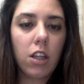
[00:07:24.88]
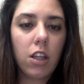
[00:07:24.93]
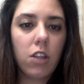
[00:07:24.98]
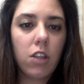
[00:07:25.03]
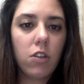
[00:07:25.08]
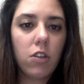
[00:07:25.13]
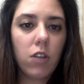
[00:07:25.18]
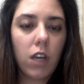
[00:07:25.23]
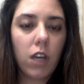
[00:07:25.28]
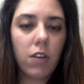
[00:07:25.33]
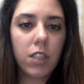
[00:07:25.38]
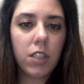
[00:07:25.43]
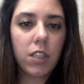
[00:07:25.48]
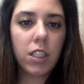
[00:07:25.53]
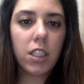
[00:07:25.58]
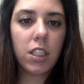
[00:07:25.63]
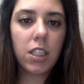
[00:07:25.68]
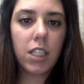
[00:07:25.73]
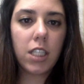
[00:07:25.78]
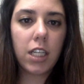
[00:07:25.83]

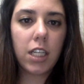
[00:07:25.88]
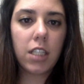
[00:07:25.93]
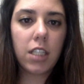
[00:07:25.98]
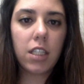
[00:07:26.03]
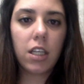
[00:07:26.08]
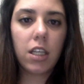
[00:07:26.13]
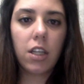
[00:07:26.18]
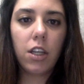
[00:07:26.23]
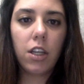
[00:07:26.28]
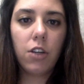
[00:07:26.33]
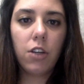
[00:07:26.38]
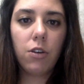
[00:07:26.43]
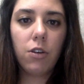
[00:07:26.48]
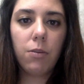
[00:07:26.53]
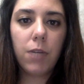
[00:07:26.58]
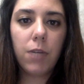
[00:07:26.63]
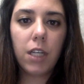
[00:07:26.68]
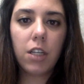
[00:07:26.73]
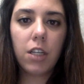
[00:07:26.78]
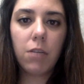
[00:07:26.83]
2006, the
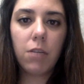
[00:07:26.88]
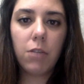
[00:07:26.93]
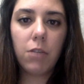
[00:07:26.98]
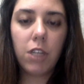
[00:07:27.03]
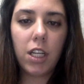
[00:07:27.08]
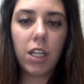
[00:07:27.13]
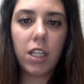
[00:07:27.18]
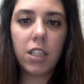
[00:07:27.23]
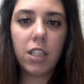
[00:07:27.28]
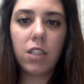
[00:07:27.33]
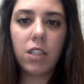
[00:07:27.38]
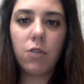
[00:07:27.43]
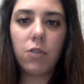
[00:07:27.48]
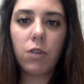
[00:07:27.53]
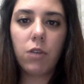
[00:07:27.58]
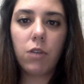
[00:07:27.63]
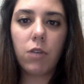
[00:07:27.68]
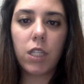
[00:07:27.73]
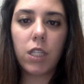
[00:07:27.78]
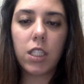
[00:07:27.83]
European communities
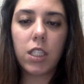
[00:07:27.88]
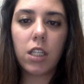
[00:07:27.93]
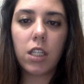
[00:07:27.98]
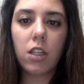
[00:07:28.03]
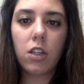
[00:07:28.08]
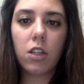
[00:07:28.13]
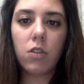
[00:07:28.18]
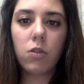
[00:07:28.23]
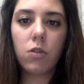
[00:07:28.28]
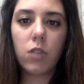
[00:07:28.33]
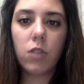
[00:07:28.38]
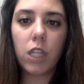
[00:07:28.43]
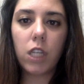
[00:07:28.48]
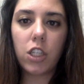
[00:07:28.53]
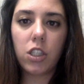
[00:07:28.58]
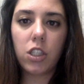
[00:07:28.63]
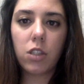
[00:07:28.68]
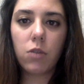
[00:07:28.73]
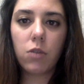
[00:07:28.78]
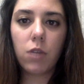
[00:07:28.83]
requested
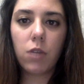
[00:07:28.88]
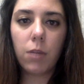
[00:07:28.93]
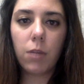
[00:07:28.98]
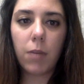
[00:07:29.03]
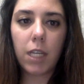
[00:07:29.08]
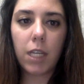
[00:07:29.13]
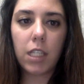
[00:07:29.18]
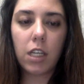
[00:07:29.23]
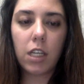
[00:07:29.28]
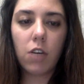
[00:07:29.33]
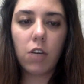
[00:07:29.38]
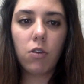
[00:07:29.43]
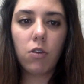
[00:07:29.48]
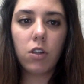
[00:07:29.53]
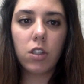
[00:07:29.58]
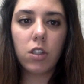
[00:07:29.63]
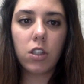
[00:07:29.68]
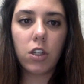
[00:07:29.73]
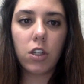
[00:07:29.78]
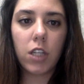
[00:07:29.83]
consultations with Mexico
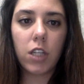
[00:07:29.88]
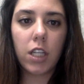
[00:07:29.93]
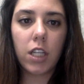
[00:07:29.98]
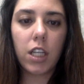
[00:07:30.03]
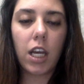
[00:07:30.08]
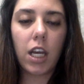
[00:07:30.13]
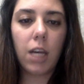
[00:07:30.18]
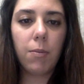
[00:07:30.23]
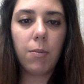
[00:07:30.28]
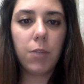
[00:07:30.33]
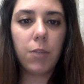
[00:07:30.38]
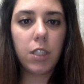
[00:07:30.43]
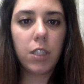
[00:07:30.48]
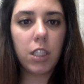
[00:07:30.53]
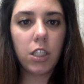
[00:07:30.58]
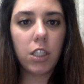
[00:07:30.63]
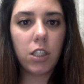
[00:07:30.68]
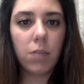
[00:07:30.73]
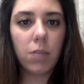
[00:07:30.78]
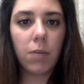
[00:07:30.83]
concerning the
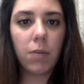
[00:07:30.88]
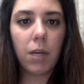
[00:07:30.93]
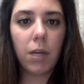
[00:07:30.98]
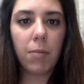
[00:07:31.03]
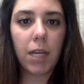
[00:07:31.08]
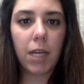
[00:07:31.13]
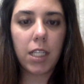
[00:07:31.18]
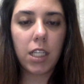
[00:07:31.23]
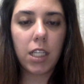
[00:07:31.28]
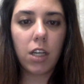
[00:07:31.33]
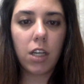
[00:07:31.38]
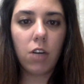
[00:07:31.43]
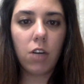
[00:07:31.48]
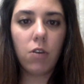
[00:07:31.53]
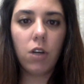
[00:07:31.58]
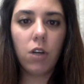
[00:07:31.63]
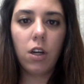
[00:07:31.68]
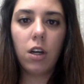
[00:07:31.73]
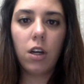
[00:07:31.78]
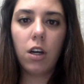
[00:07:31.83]
imposition by
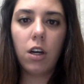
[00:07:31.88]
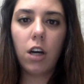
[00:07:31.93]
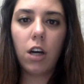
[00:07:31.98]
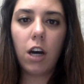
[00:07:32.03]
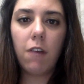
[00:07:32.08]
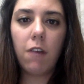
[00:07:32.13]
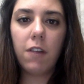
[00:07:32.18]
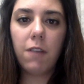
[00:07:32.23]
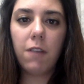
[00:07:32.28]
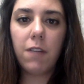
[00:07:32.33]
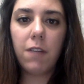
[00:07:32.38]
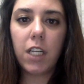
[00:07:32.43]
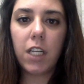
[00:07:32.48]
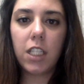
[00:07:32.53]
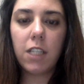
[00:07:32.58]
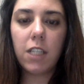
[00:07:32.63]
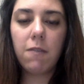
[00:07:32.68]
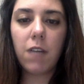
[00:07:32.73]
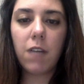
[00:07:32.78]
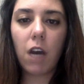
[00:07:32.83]
Mexico of
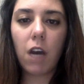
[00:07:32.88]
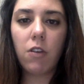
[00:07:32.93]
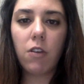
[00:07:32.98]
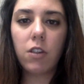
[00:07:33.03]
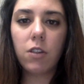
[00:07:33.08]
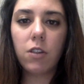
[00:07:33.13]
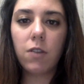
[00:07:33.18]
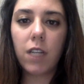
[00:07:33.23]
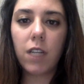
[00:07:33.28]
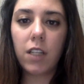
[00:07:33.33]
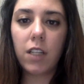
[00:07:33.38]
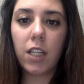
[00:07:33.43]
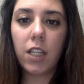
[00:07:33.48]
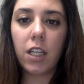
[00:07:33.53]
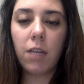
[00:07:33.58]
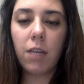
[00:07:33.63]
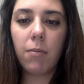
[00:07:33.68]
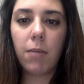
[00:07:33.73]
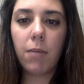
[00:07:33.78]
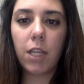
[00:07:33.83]
definitive
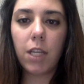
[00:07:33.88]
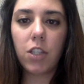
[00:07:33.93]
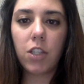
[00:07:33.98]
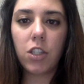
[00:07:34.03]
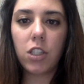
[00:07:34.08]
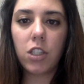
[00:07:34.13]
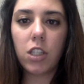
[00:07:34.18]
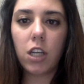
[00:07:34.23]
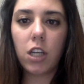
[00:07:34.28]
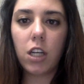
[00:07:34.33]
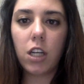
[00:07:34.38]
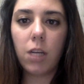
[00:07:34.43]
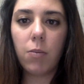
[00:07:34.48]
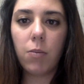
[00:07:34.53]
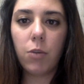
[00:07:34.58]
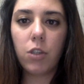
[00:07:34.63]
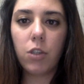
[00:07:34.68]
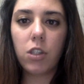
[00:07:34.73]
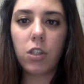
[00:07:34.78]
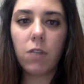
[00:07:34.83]
countervailing measures on
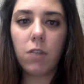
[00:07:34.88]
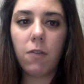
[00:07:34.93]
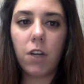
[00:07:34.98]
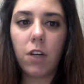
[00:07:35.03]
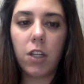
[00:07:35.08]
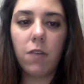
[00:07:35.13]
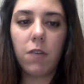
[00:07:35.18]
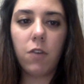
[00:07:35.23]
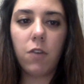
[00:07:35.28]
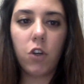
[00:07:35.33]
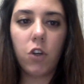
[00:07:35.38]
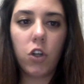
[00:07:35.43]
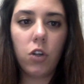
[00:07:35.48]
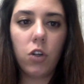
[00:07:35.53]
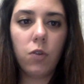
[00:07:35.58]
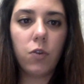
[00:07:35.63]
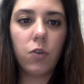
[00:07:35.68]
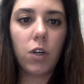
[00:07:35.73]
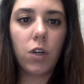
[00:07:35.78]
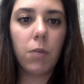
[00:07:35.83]
imports of olive
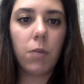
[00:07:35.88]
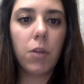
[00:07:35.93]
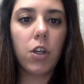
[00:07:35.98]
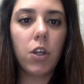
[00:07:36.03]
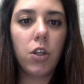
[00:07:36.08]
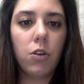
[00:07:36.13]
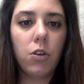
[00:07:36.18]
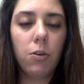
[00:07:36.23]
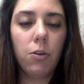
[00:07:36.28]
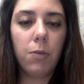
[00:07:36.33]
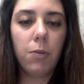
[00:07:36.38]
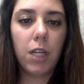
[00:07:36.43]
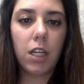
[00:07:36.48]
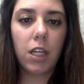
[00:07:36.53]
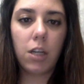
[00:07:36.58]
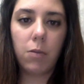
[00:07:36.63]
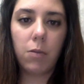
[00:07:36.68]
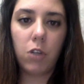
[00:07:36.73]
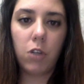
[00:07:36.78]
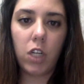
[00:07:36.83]
oil from the European
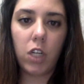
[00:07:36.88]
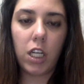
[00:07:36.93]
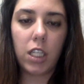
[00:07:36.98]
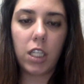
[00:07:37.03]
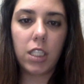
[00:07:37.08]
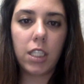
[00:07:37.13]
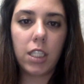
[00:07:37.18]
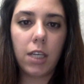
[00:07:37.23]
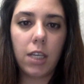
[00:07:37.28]
communities.